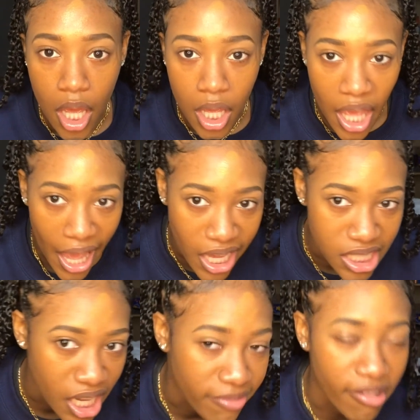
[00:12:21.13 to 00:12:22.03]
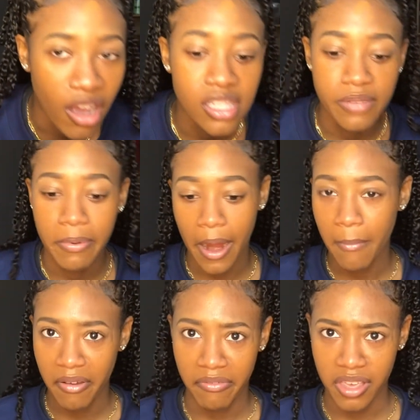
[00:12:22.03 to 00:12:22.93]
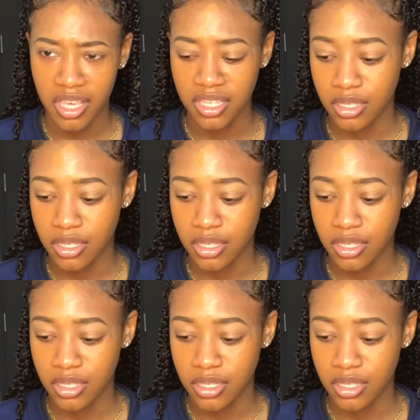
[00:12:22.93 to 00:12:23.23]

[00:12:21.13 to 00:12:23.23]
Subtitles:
Guys, I forgot to prime my face.